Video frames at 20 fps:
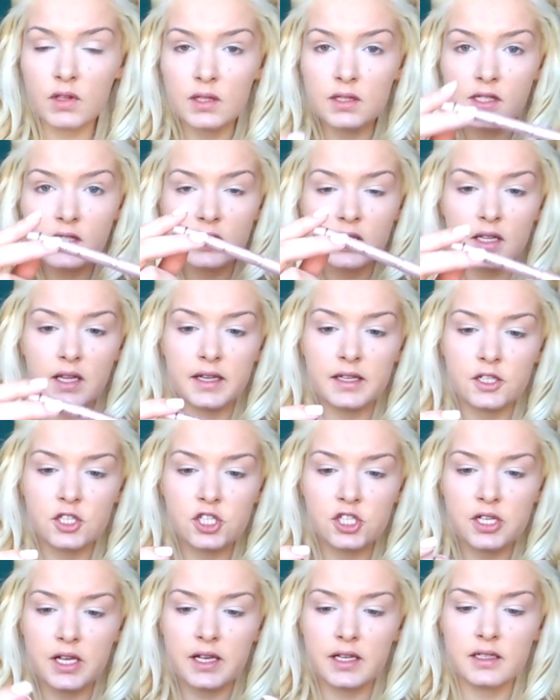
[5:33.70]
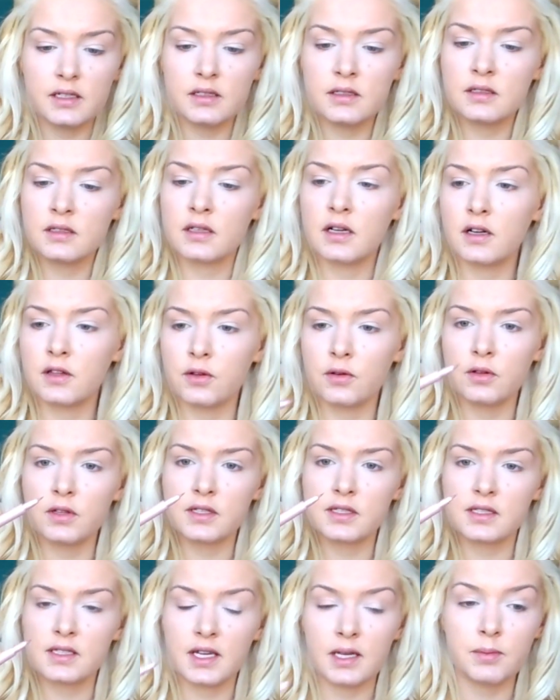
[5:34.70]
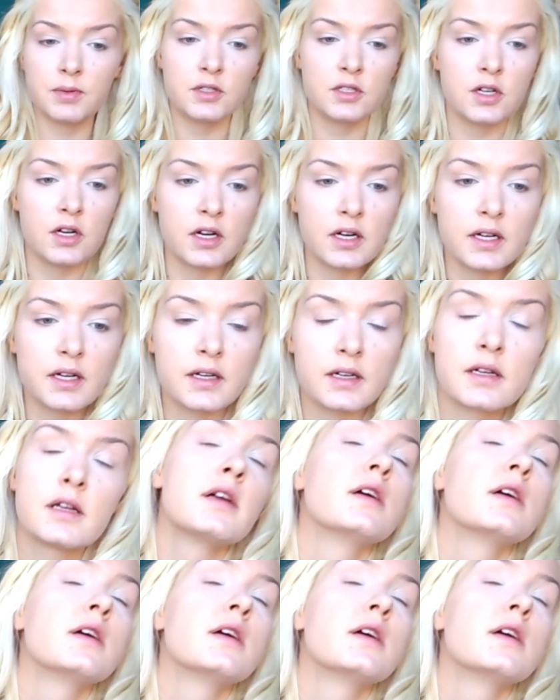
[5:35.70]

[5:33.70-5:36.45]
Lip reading: This is the lightest shade, although it looks type dark.